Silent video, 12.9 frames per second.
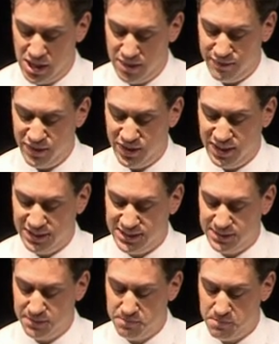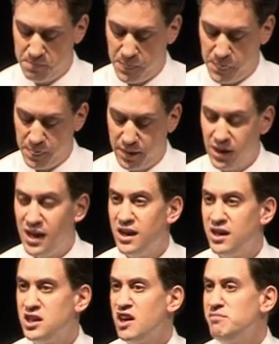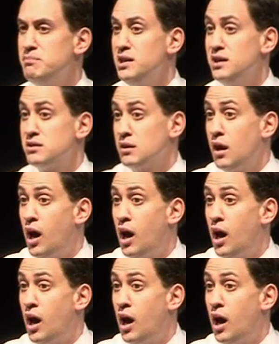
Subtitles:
for this. Government,